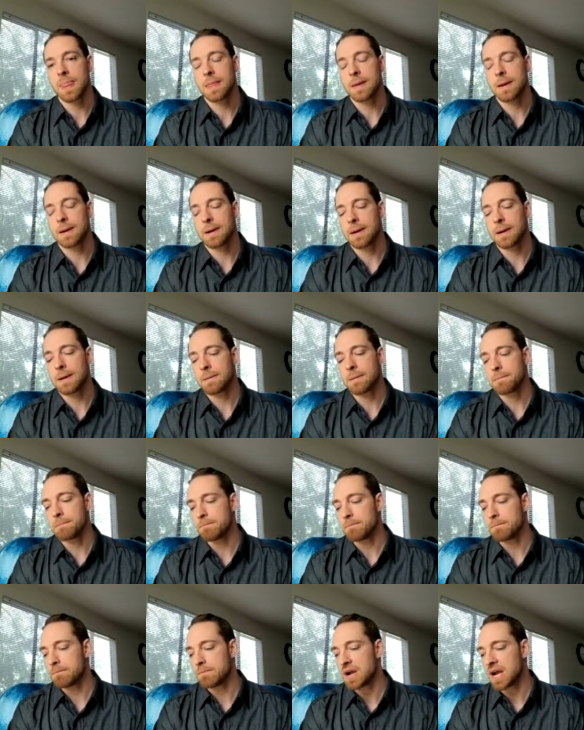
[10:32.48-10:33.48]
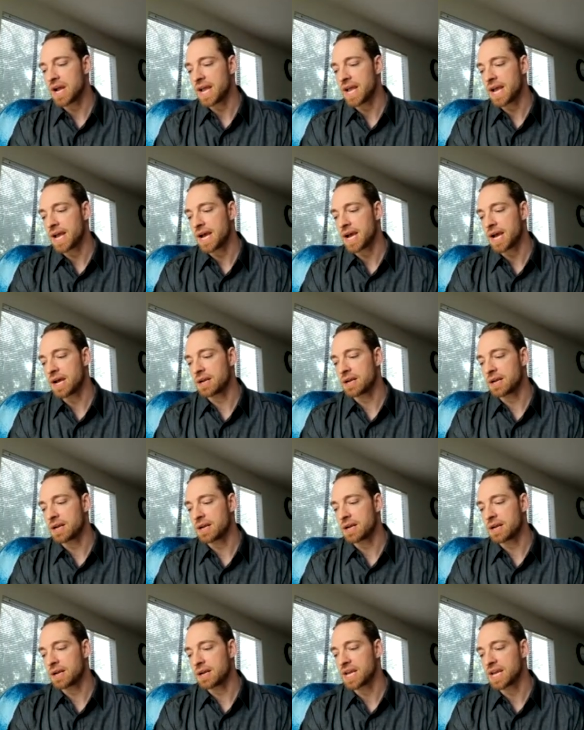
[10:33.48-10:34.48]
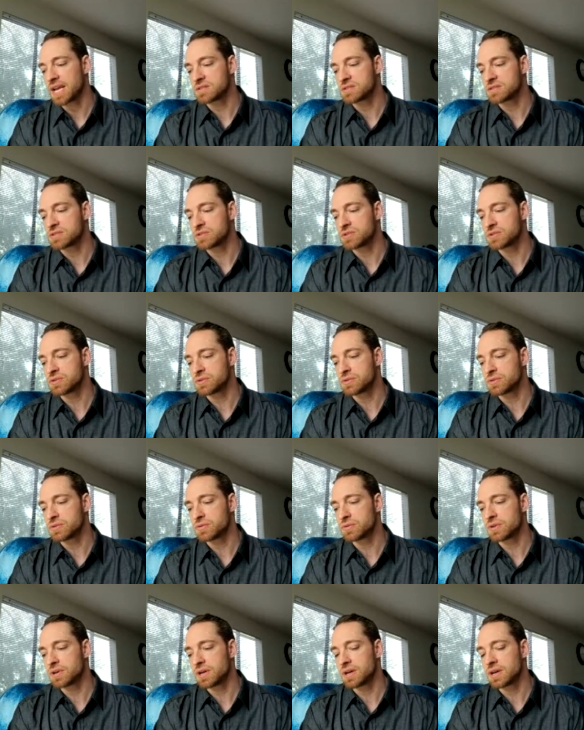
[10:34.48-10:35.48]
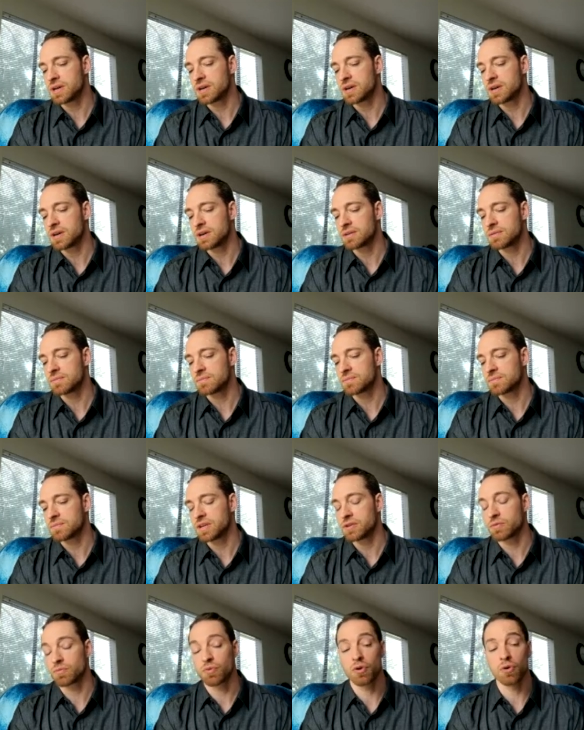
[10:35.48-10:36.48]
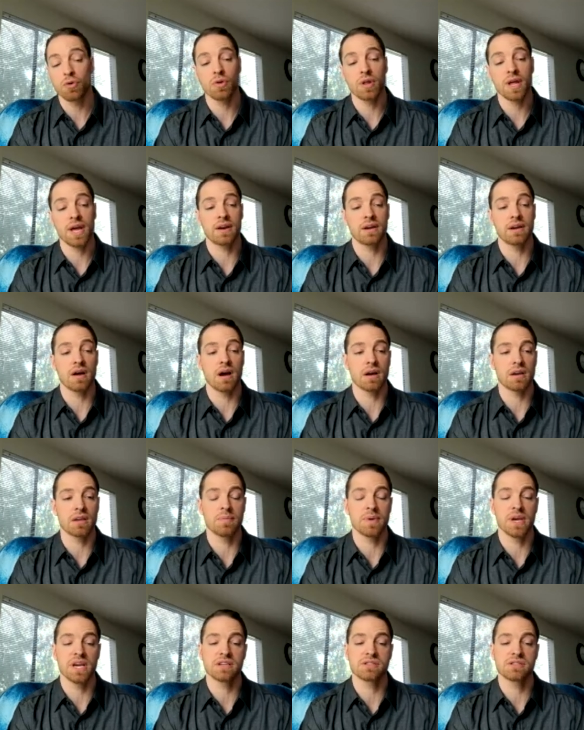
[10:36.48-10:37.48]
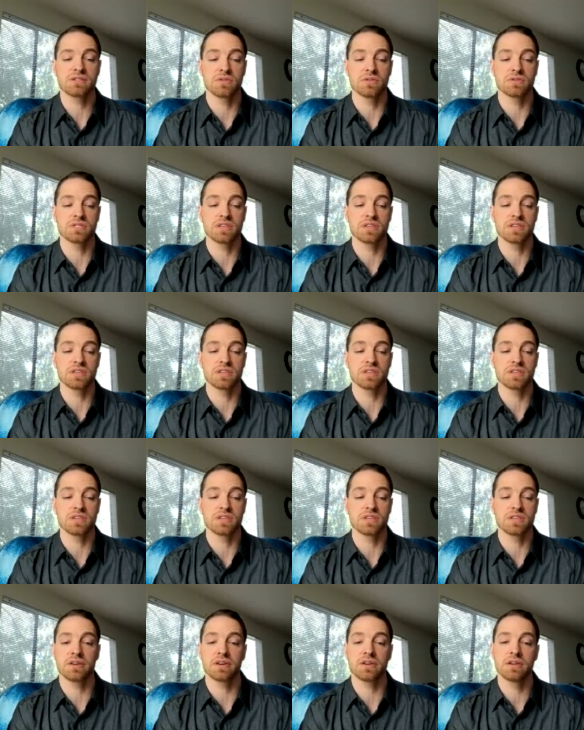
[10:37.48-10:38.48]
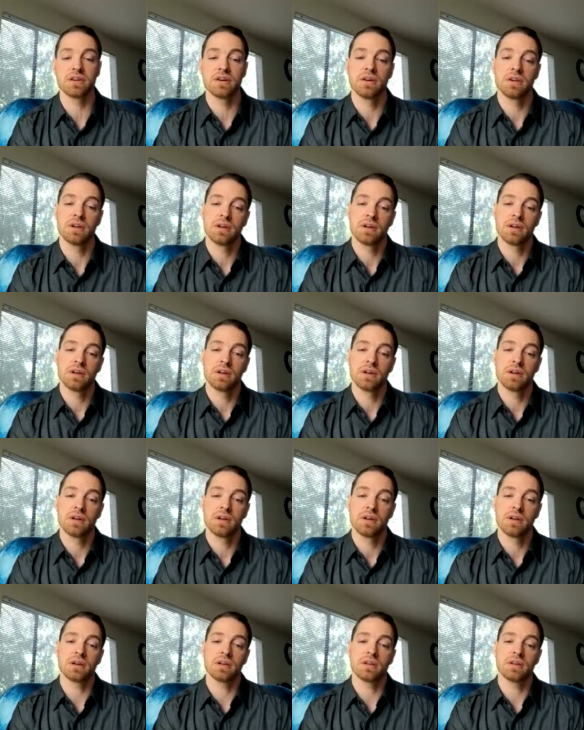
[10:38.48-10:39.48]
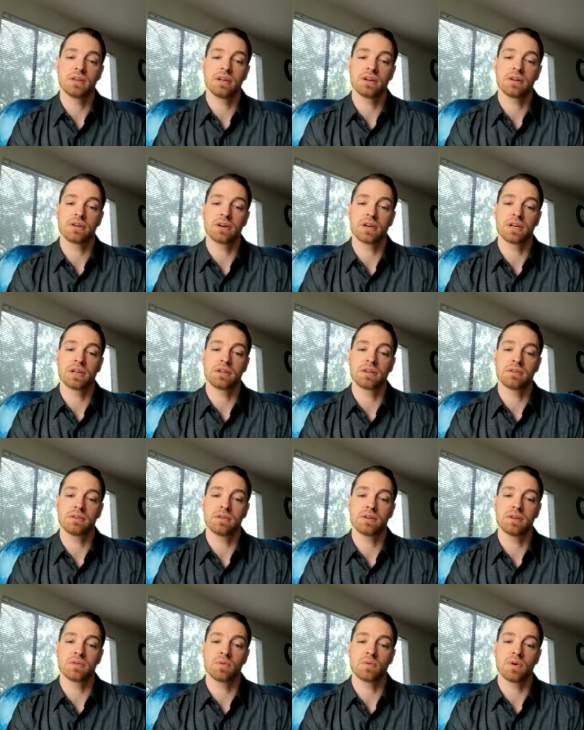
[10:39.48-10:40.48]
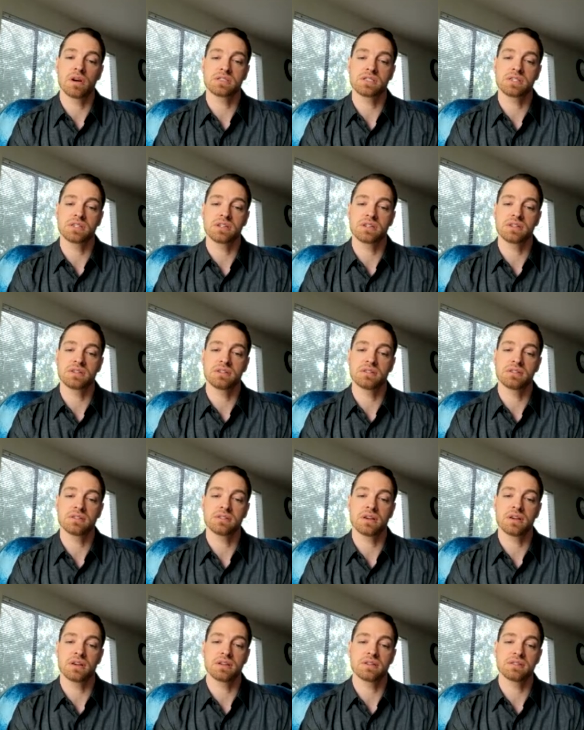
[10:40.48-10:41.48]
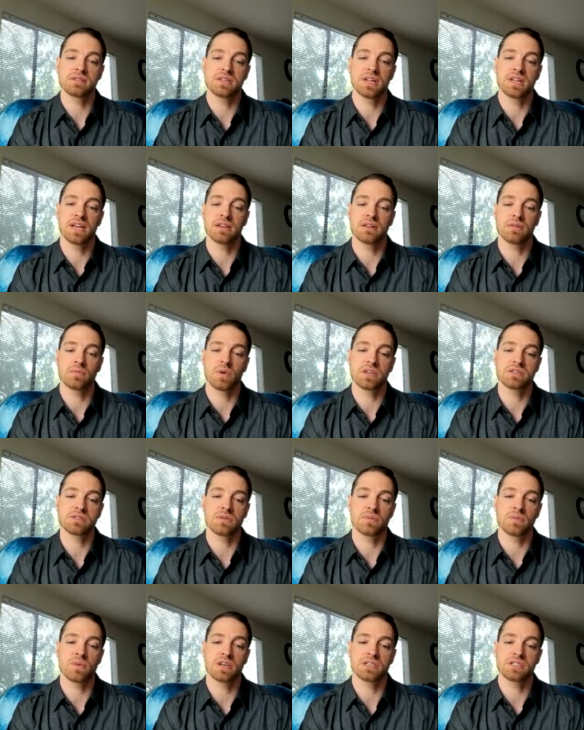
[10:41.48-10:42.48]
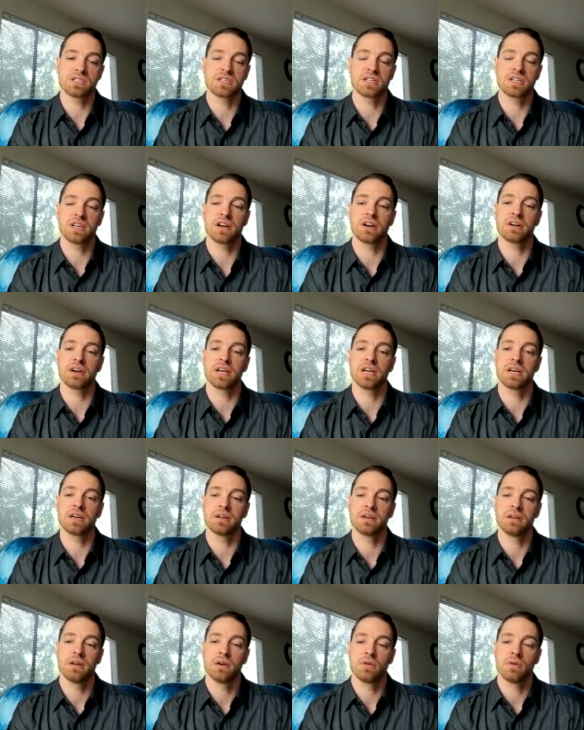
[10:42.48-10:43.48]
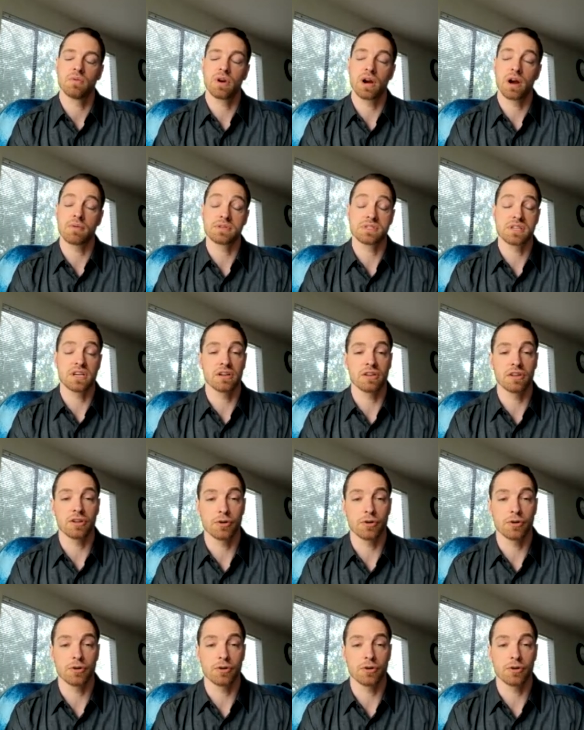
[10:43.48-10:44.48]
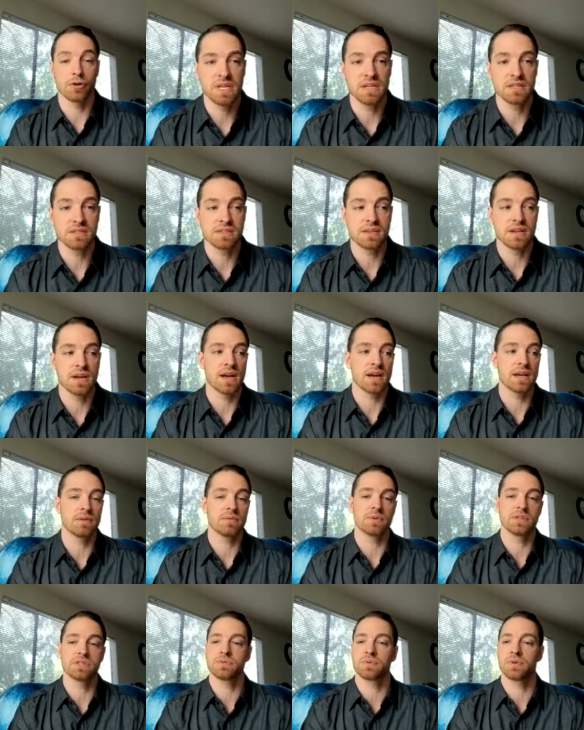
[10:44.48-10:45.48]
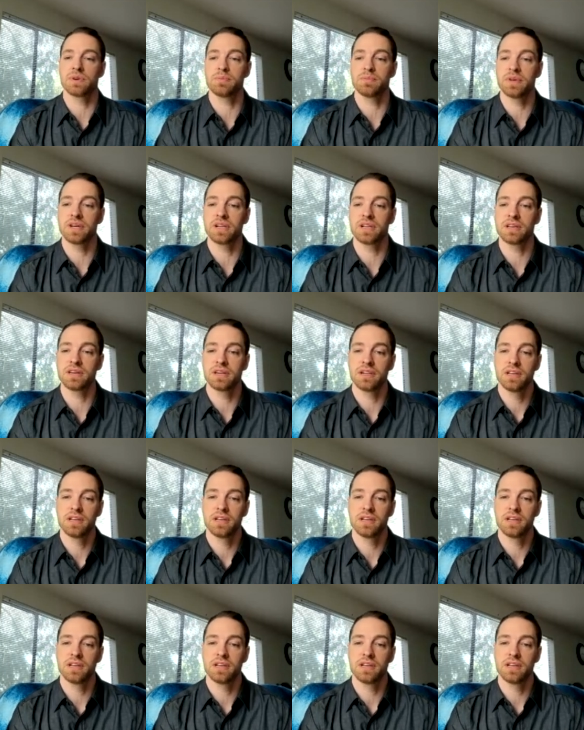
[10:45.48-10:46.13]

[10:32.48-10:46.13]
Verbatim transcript: Um, I had plans to uh, enroll at an occupational skills center uh, here in in Washington uh, State and Western Washington area, where I was going to learn web design, which would have been